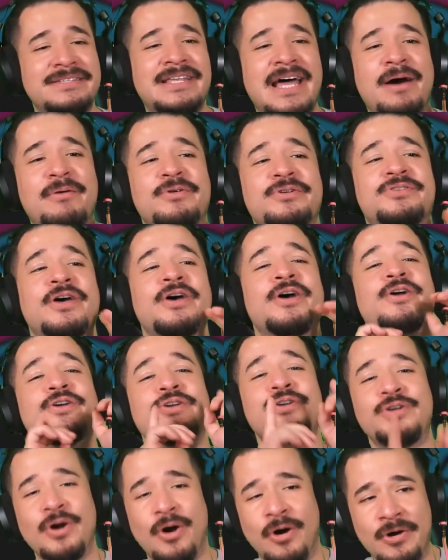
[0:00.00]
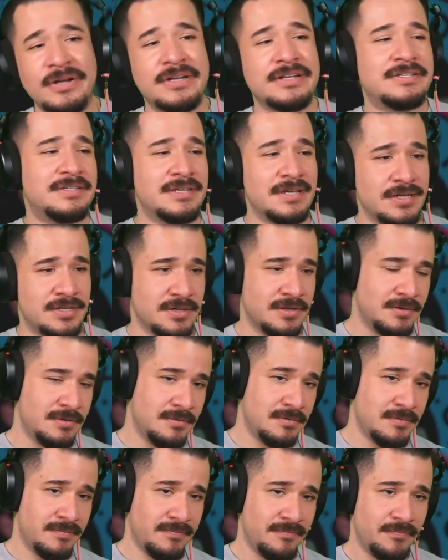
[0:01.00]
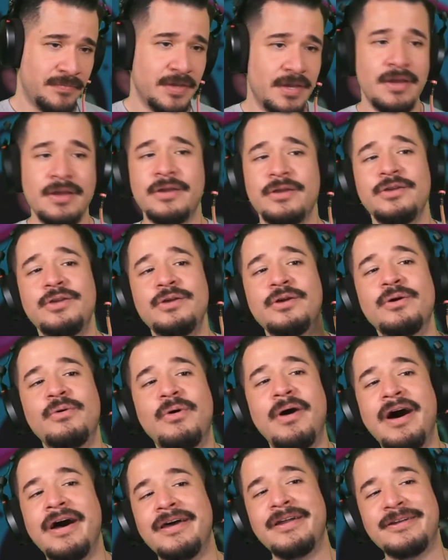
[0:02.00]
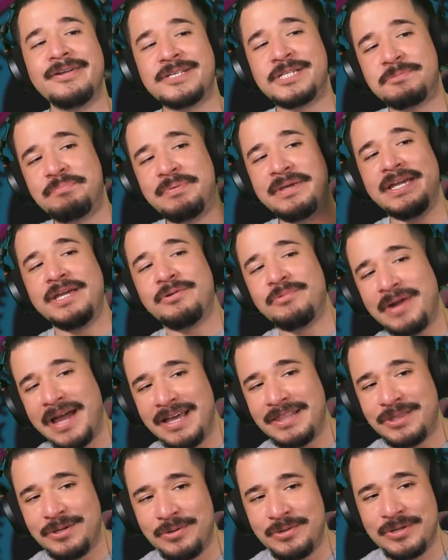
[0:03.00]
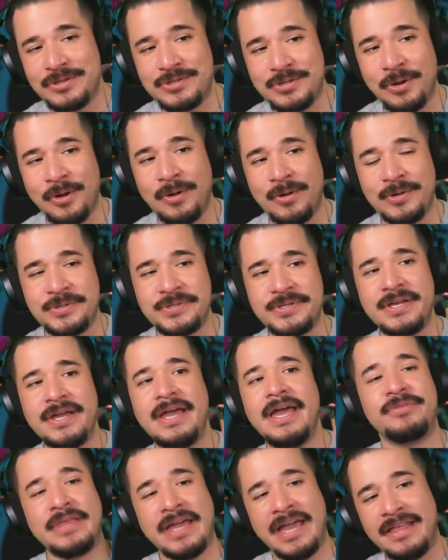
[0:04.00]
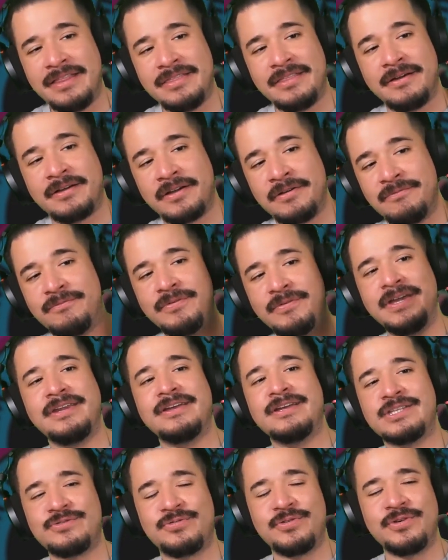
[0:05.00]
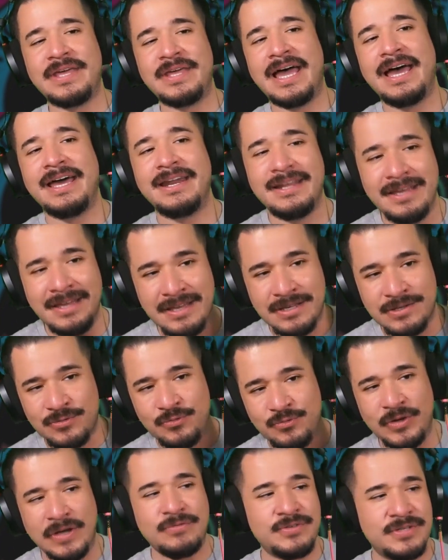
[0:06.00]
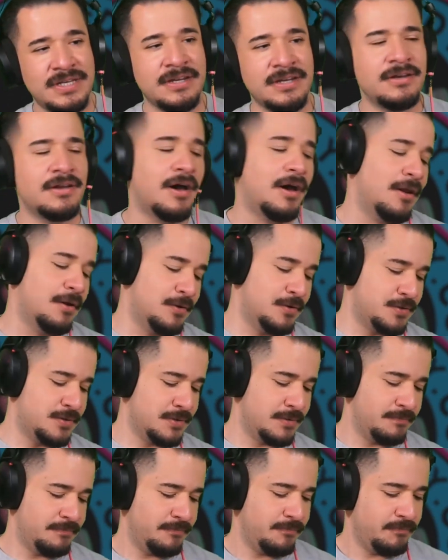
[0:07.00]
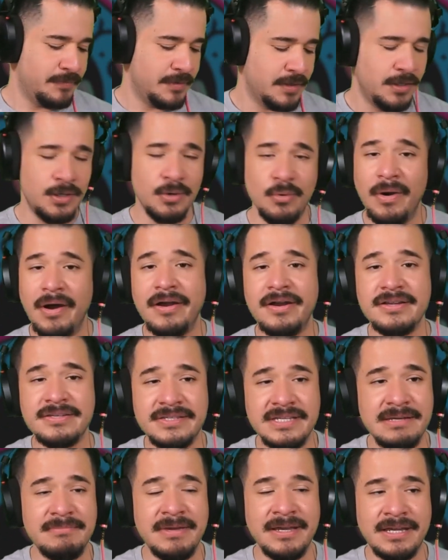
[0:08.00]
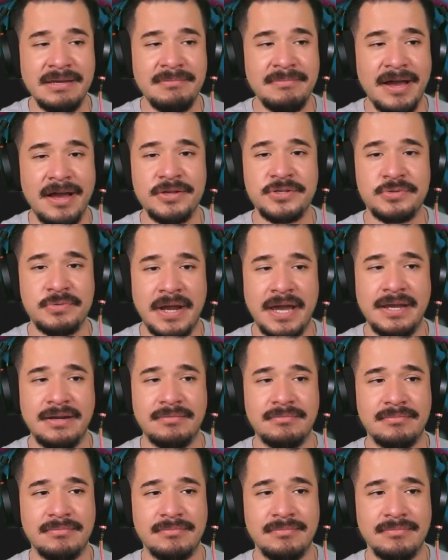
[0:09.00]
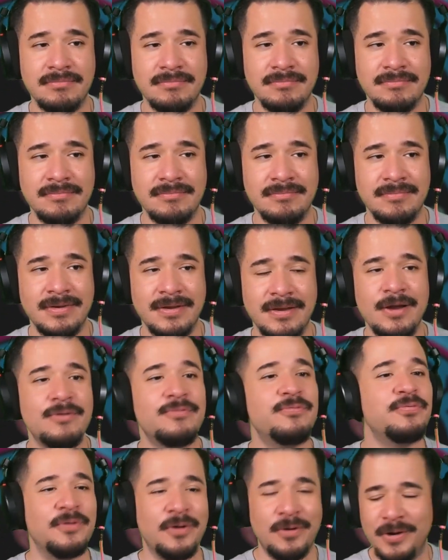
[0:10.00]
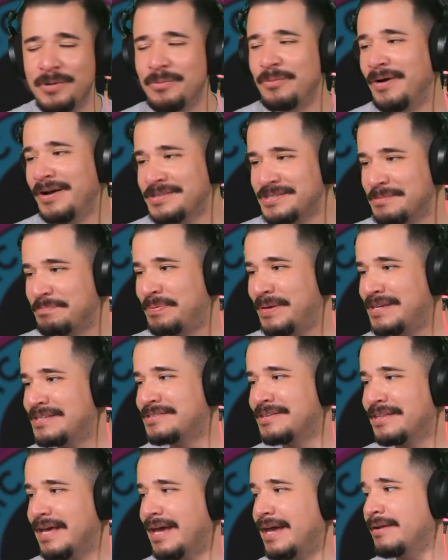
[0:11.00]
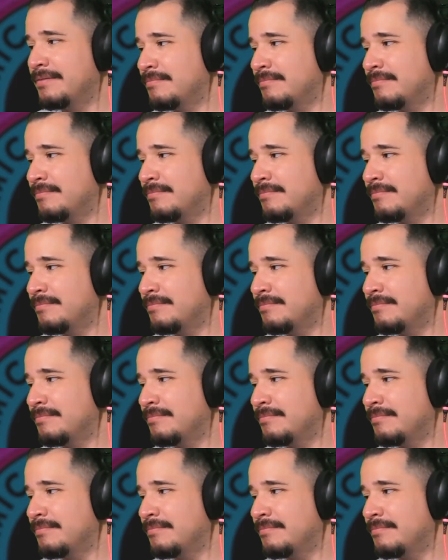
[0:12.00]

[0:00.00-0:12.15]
That was your decision. You wanted to speed right through the tolls, and the convenience for that is $15. You wanted to see Mickey Mouse, right? Florida wants a piece of that.